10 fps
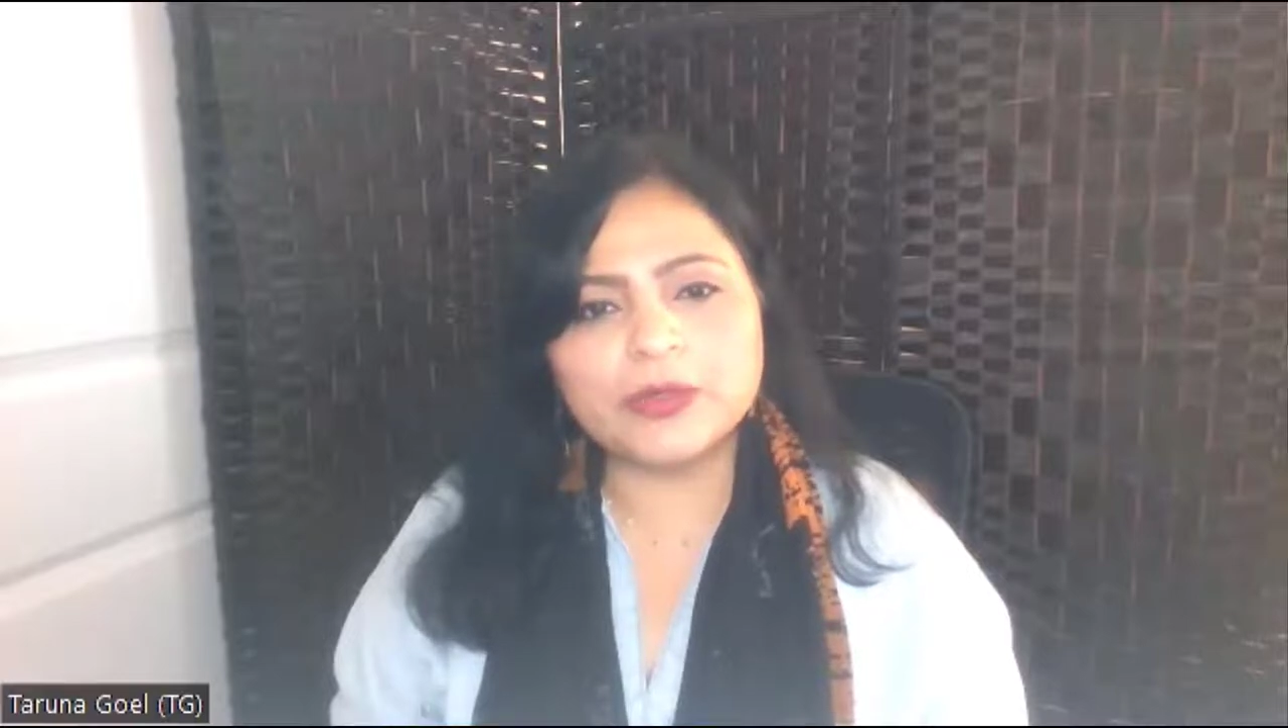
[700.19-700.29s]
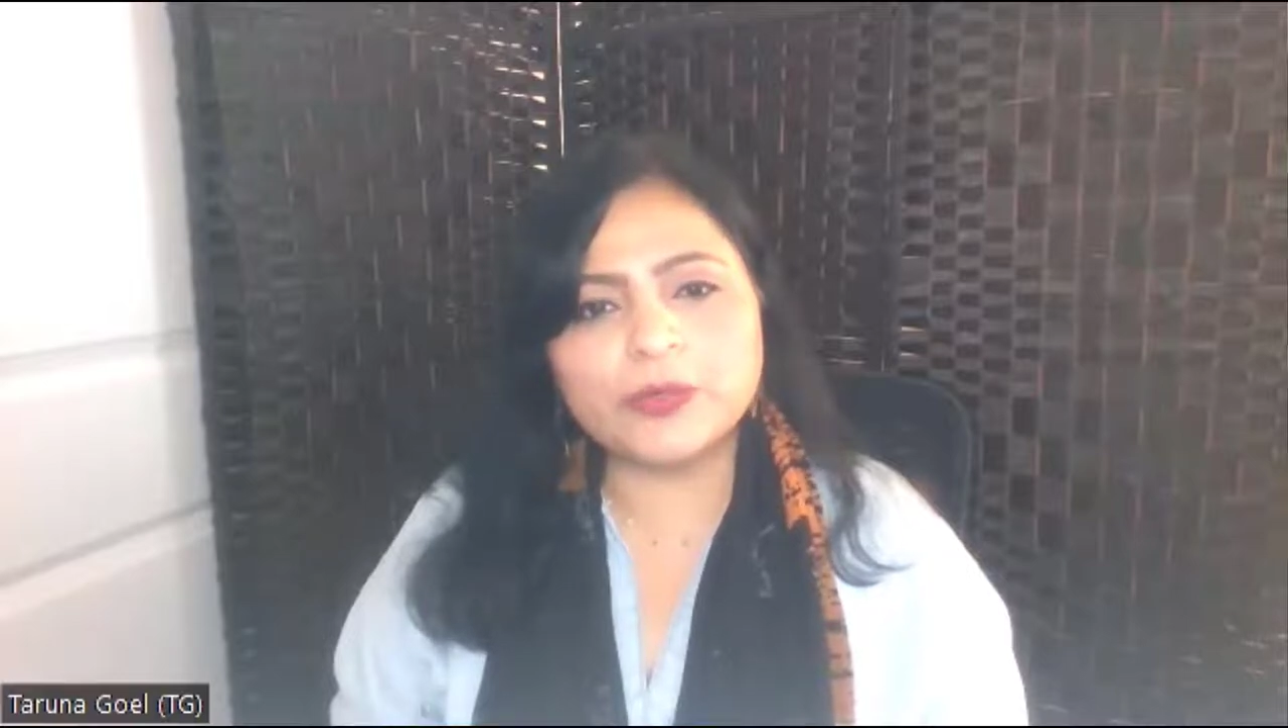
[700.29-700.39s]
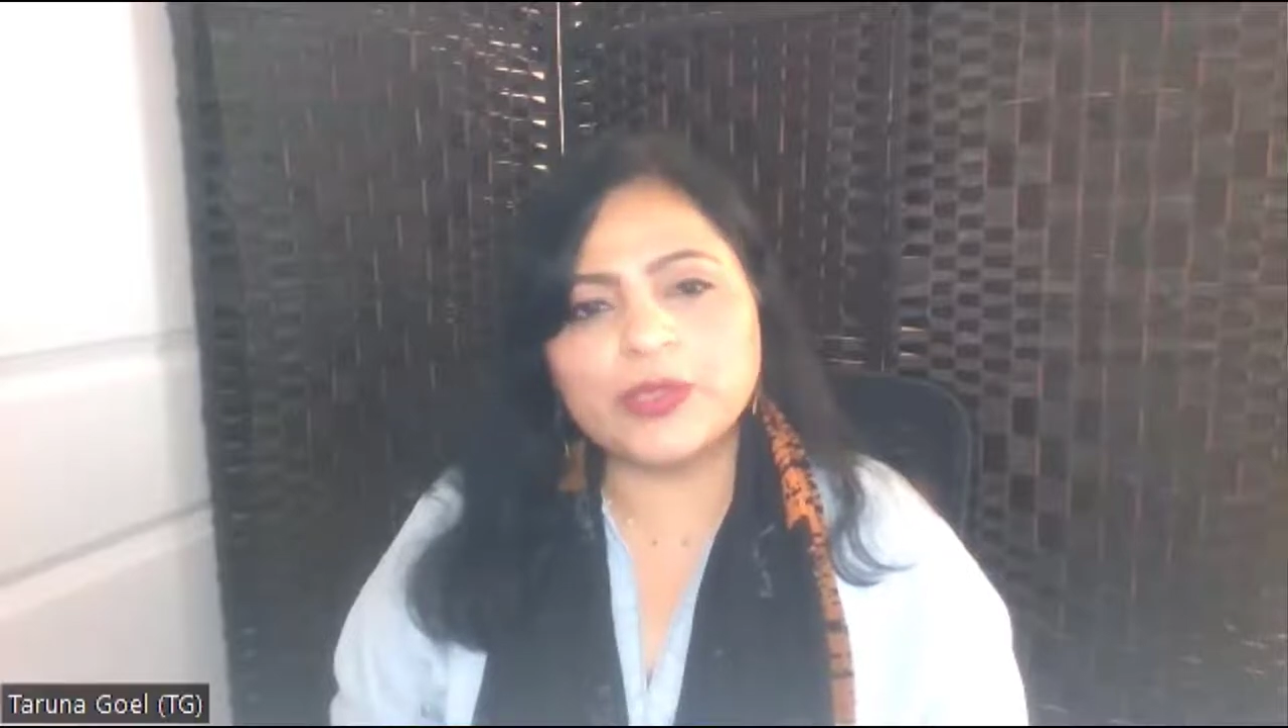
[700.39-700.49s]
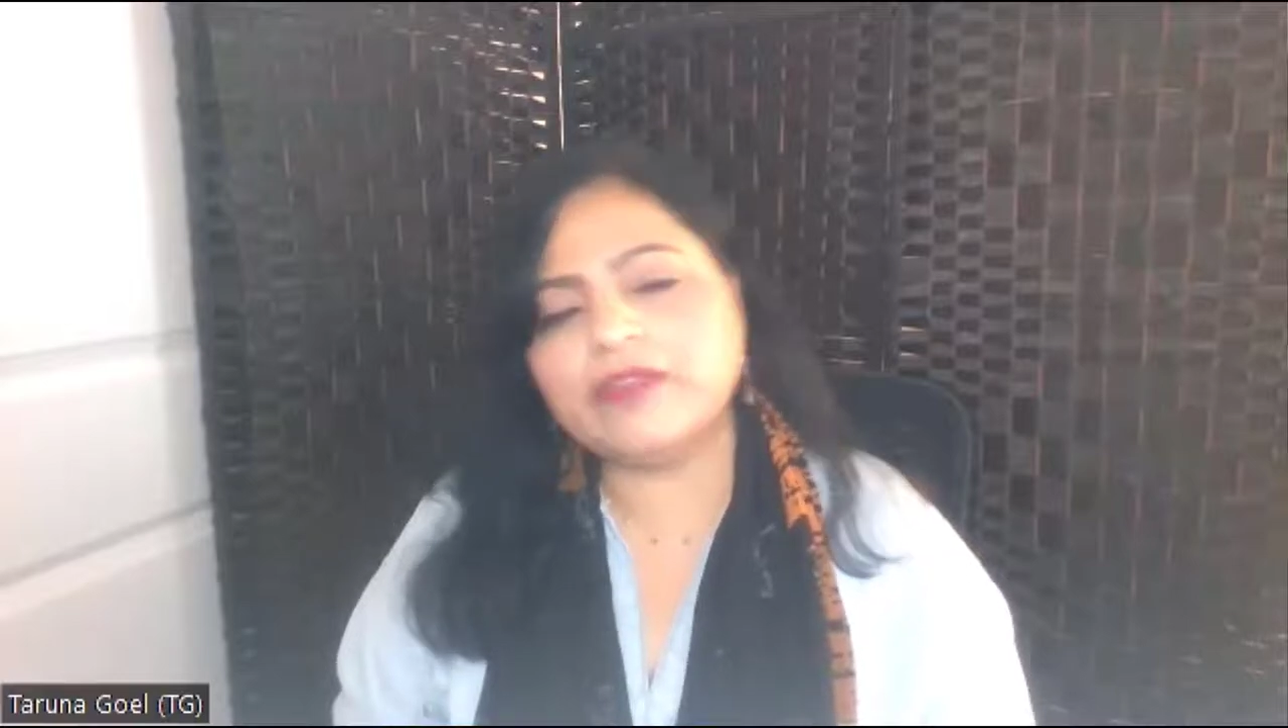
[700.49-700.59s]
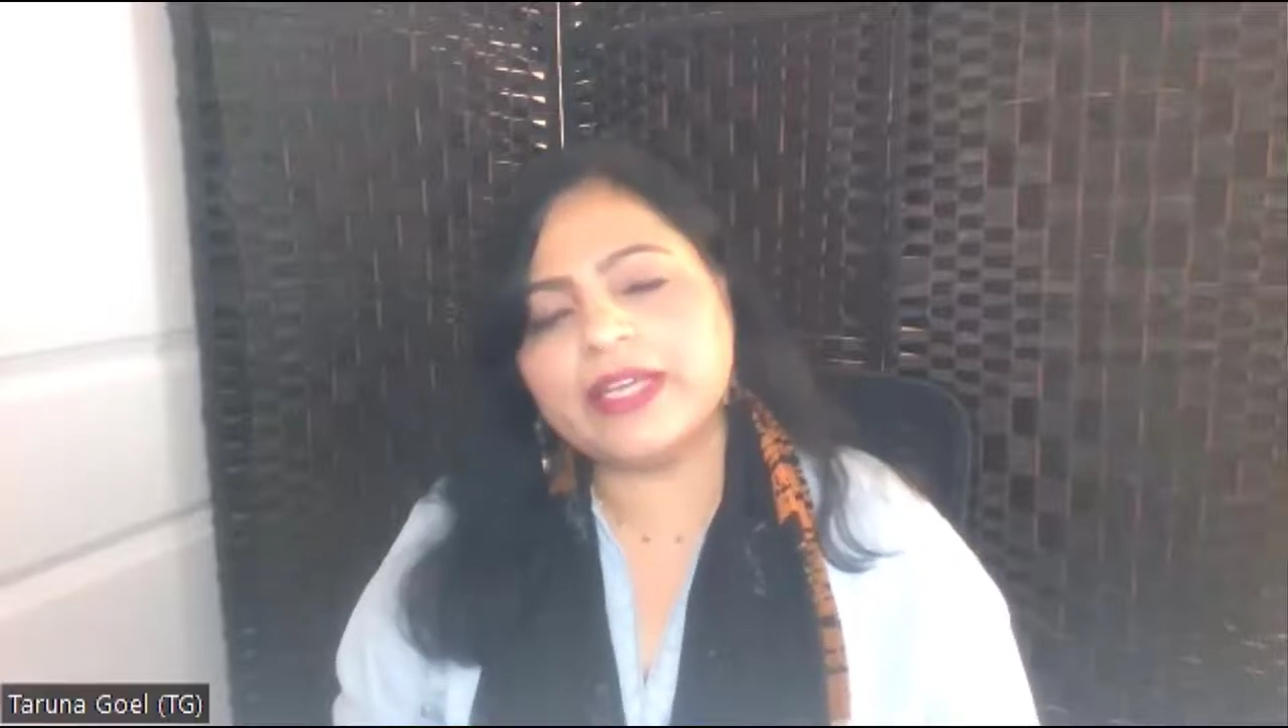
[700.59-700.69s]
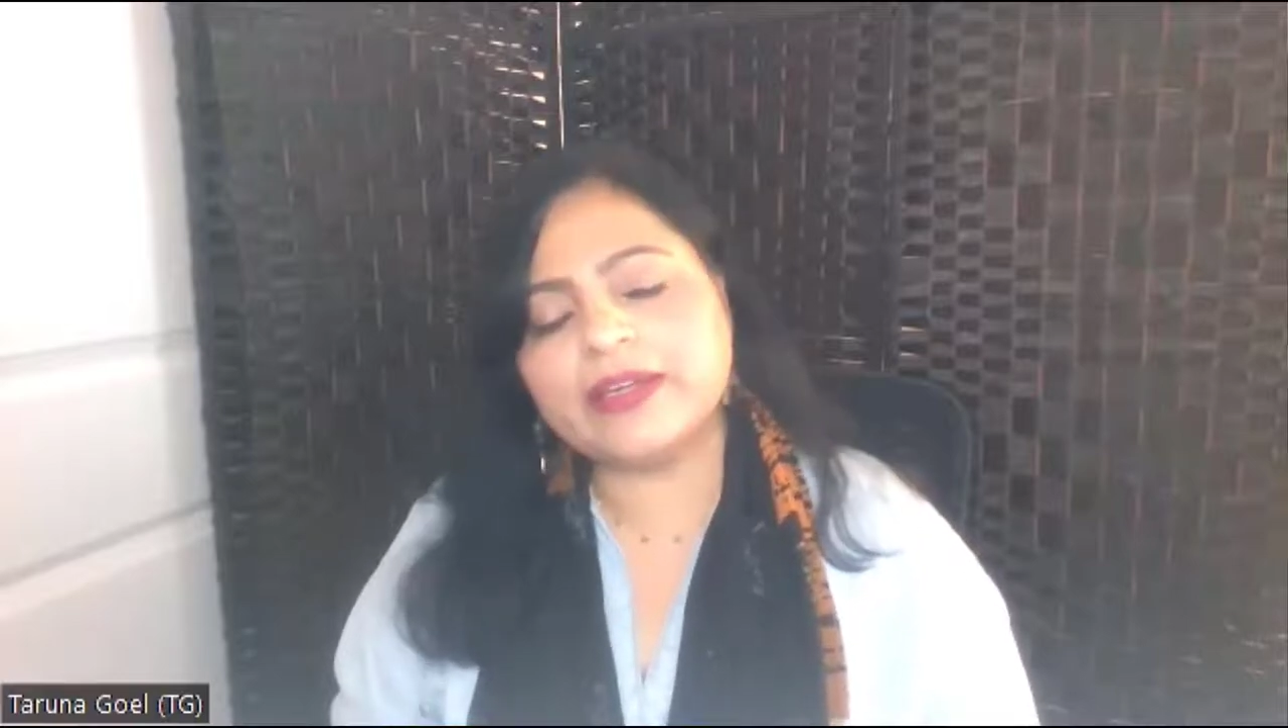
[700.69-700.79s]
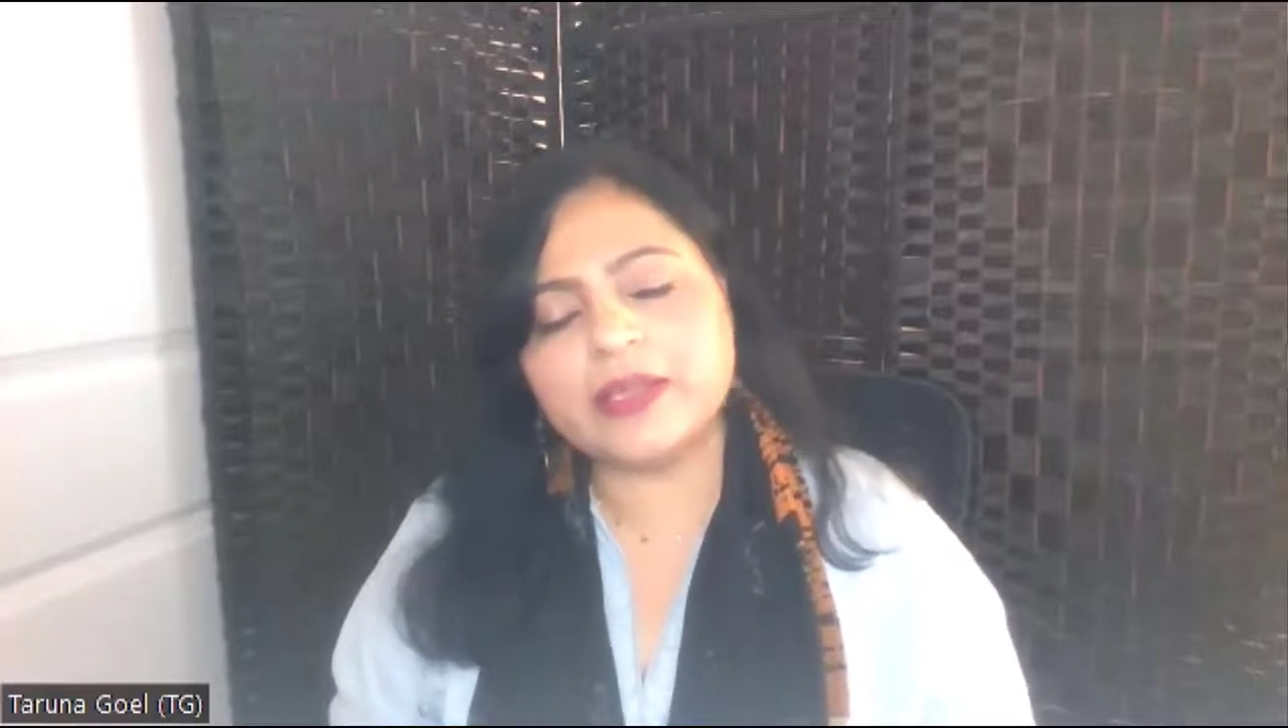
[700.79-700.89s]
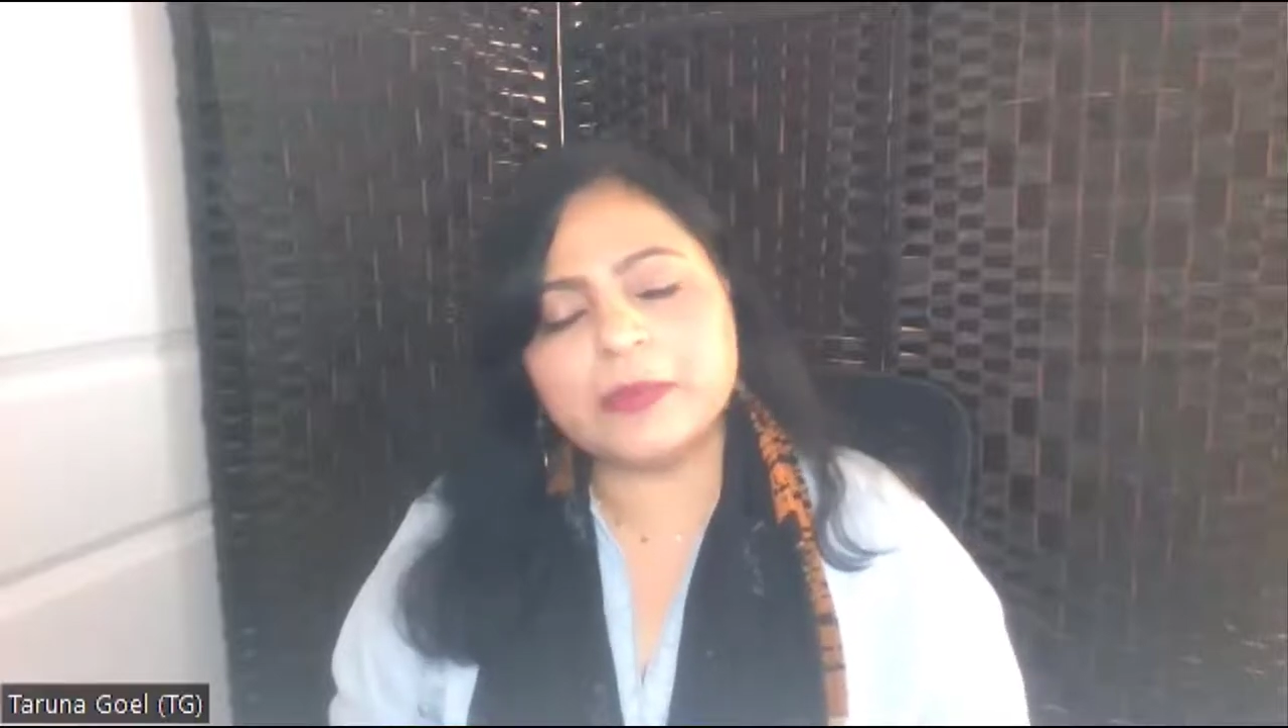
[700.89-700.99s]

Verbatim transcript: So we invited